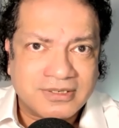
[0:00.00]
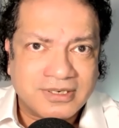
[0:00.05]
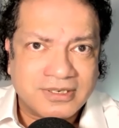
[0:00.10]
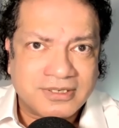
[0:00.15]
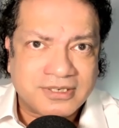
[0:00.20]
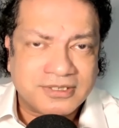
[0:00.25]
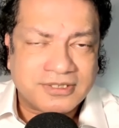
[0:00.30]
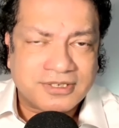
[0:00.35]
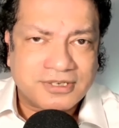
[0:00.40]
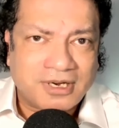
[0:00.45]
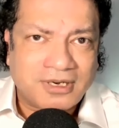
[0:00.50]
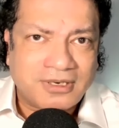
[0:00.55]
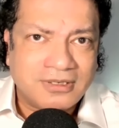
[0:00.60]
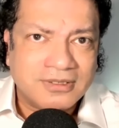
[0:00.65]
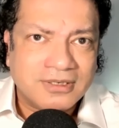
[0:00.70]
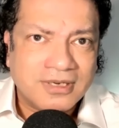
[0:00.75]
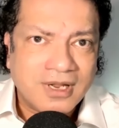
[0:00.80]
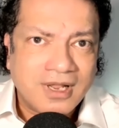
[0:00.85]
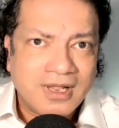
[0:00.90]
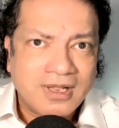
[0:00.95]
It's a
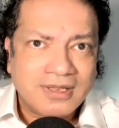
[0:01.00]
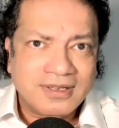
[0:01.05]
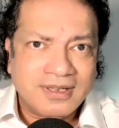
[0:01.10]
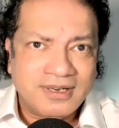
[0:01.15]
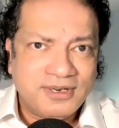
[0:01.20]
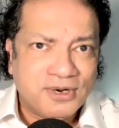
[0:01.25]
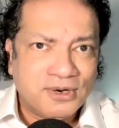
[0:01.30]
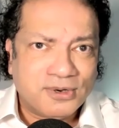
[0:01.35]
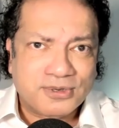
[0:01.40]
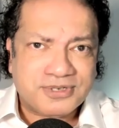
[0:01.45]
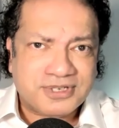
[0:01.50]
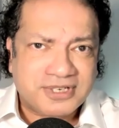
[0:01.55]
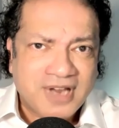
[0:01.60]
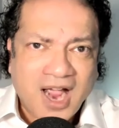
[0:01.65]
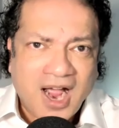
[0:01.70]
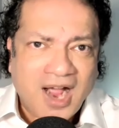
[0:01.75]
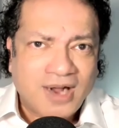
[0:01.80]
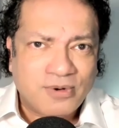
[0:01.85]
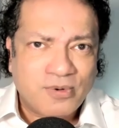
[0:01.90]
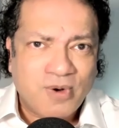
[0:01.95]
song that goes
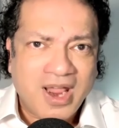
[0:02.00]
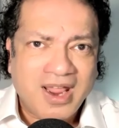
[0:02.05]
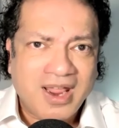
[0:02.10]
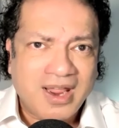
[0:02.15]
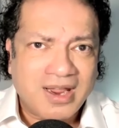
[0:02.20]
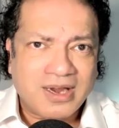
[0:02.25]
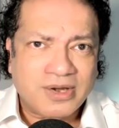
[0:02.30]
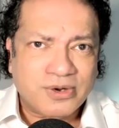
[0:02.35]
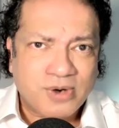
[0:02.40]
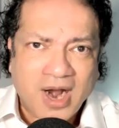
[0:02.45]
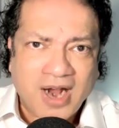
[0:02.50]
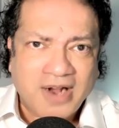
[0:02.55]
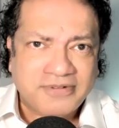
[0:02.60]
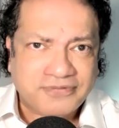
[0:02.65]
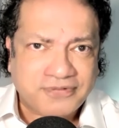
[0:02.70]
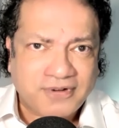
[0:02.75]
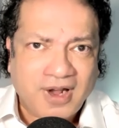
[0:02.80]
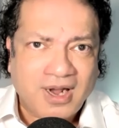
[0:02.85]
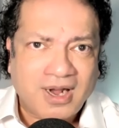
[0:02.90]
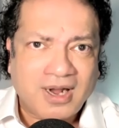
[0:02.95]
Yahweh,
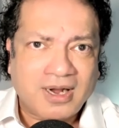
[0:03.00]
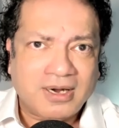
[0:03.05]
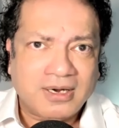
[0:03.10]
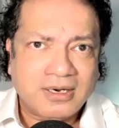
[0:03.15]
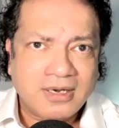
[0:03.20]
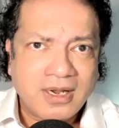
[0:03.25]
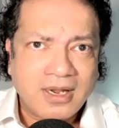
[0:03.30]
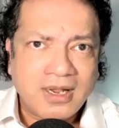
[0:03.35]
Rapha,